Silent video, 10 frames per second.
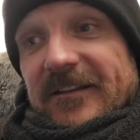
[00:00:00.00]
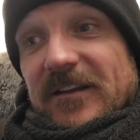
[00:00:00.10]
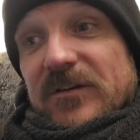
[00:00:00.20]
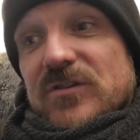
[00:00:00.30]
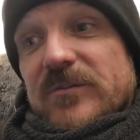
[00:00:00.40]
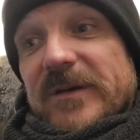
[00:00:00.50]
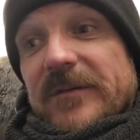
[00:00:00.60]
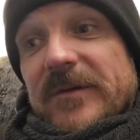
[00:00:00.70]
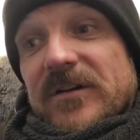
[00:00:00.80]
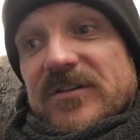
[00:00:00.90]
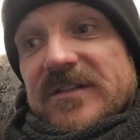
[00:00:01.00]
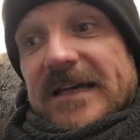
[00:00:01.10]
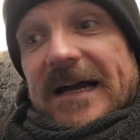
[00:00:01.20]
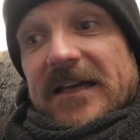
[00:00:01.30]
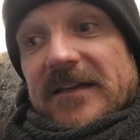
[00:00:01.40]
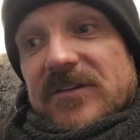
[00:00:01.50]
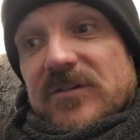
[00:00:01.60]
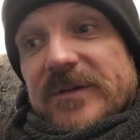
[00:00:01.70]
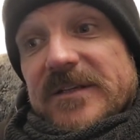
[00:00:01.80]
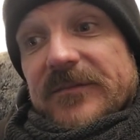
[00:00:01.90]
You know, it should be an emergency aid. It
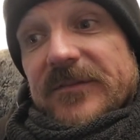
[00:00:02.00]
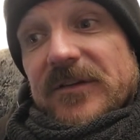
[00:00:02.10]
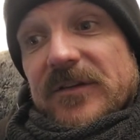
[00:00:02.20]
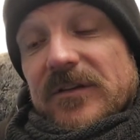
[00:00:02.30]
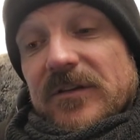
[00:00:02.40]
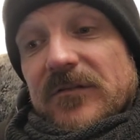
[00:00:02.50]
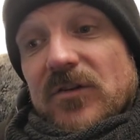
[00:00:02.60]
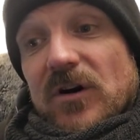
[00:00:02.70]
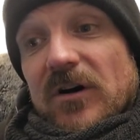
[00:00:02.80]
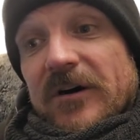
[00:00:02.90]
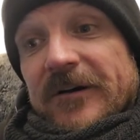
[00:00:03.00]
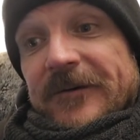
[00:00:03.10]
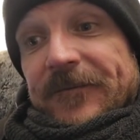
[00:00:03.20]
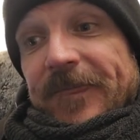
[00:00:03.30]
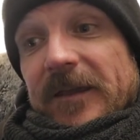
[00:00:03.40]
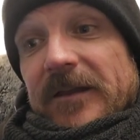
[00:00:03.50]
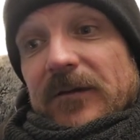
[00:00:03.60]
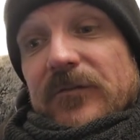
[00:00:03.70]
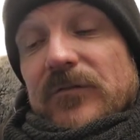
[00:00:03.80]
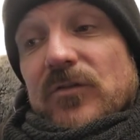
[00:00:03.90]
should be something that, that you've got you
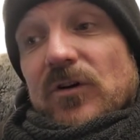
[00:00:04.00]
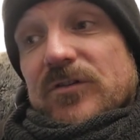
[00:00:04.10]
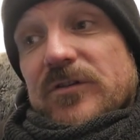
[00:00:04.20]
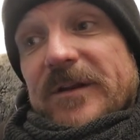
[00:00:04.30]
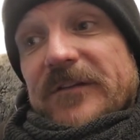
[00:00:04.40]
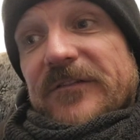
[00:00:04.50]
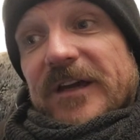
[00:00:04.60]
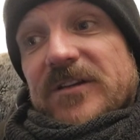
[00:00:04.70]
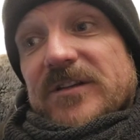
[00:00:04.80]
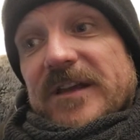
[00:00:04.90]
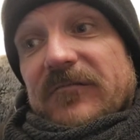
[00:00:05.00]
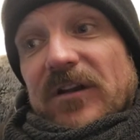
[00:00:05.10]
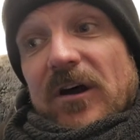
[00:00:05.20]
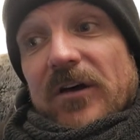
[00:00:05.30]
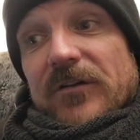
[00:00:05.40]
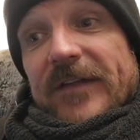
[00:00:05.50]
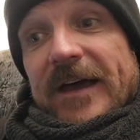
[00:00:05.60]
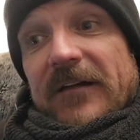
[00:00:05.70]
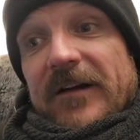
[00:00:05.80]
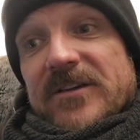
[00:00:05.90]
know, if you've got too many fish and they're relying on
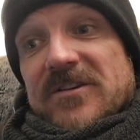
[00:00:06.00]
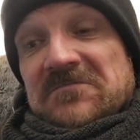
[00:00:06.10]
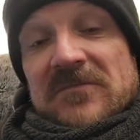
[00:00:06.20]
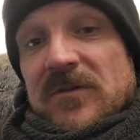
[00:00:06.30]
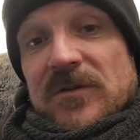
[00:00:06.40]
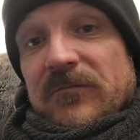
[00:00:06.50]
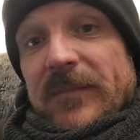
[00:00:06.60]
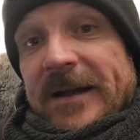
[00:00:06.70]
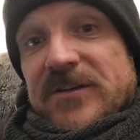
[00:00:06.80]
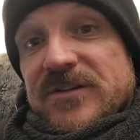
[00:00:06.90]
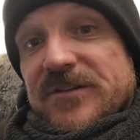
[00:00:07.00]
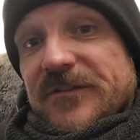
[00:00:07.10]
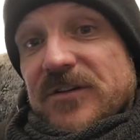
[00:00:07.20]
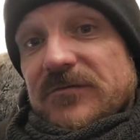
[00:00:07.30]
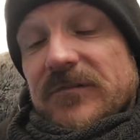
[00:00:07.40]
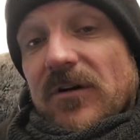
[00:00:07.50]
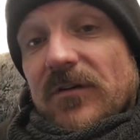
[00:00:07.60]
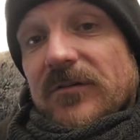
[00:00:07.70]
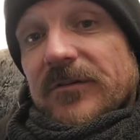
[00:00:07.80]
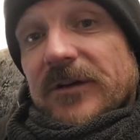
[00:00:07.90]
that aeration, you're managing your fishery
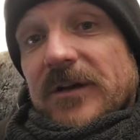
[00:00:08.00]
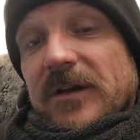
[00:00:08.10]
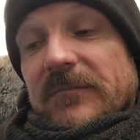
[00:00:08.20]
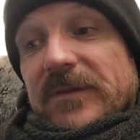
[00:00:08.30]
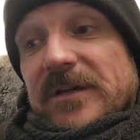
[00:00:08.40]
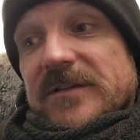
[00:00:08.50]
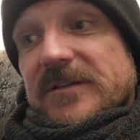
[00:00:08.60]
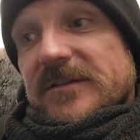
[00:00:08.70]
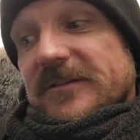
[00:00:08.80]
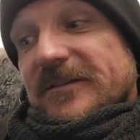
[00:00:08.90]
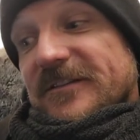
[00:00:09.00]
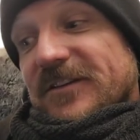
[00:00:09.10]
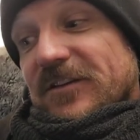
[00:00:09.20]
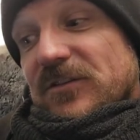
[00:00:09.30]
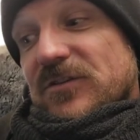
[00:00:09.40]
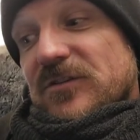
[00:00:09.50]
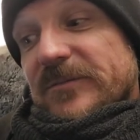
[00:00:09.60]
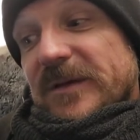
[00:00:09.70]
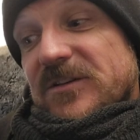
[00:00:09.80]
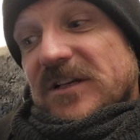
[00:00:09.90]
wrong because you know you
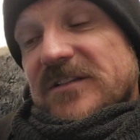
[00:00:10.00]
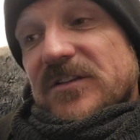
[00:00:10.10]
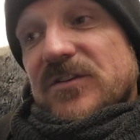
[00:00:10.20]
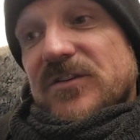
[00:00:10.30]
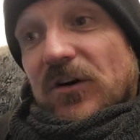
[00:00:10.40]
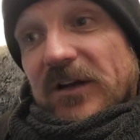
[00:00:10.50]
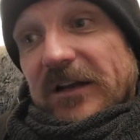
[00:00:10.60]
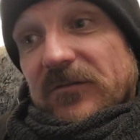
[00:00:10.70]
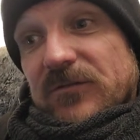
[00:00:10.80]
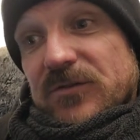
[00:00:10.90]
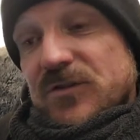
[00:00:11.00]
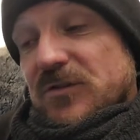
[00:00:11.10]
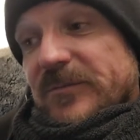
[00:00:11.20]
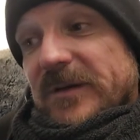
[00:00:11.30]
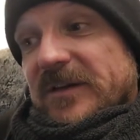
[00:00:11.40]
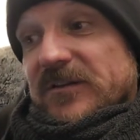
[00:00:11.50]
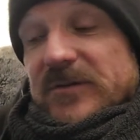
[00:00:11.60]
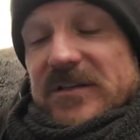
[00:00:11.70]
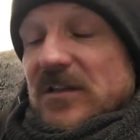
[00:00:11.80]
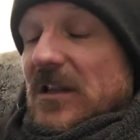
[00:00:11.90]
should be adjusting your stock levels. You should be
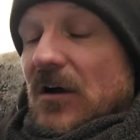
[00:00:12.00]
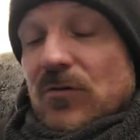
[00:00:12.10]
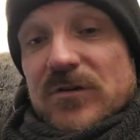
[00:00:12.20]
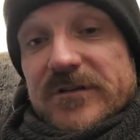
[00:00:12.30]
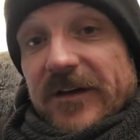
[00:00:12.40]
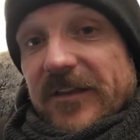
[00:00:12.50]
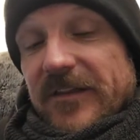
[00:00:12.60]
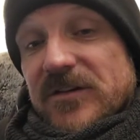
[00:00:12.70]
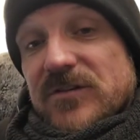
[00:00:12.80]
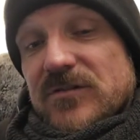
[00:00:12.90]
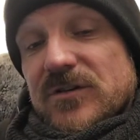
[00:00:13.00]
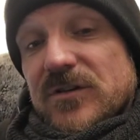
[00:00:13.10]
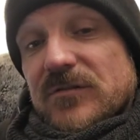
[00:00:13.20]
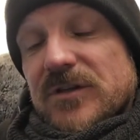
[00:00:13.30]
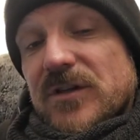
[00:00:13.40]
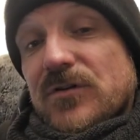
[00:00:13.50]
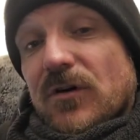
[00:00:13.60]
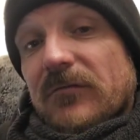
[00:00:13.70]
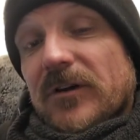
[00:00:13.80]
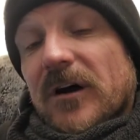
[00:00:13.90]
doing there's loads of other things you should do so you're
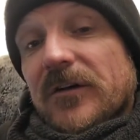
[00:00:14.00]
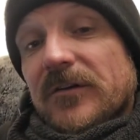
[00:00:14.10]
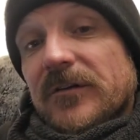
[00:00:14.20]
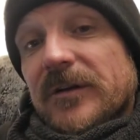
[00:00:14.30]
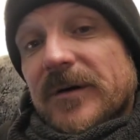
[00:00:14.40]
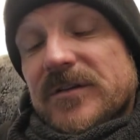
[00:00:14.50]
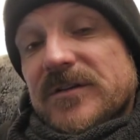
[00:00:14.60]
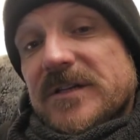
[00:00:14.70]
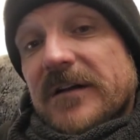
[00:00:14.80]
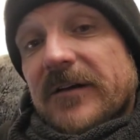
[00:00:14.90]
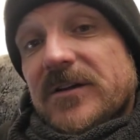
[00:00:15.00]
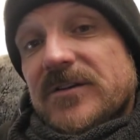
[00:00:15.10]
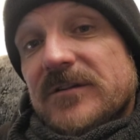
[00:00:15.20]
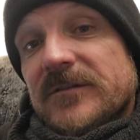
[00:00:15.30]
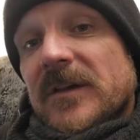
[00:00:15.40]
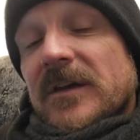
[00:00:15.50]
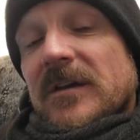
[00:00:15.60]
not relying on emergency aeration.